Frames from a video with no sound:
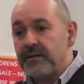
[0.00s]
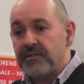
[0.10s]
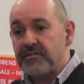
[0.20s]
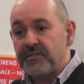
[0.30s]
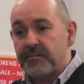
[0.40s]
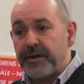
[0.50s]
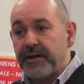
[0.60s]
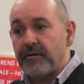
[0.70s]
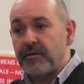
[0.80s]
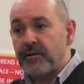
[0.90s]
This is
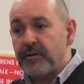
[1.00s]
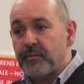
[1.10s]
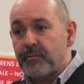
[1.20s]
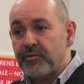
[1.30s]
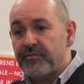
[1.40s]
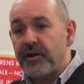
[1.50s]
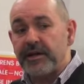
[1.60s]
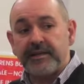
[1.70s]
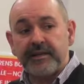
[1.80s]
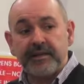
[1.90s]
about
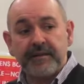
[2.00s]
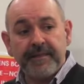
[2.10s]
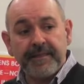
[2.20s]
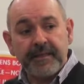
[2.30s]
providing